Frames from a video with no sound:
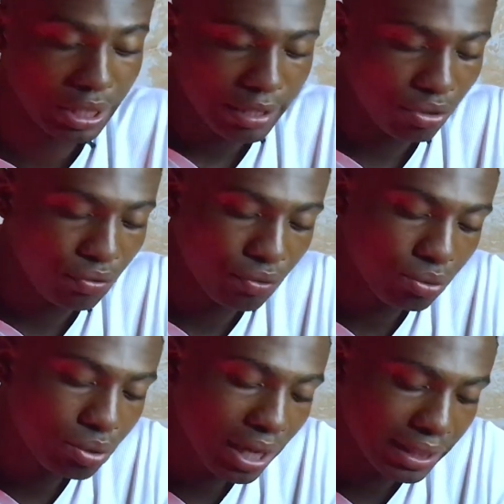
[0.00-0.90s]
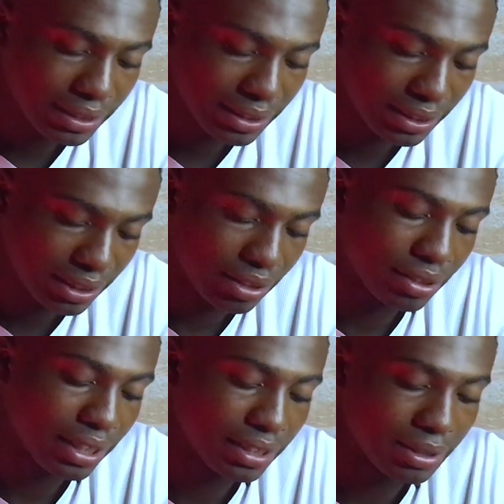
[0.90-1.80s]
Now, if you look at this
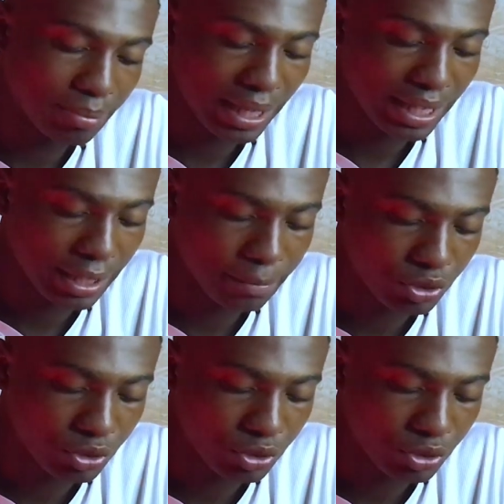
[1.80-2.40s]
area in the market,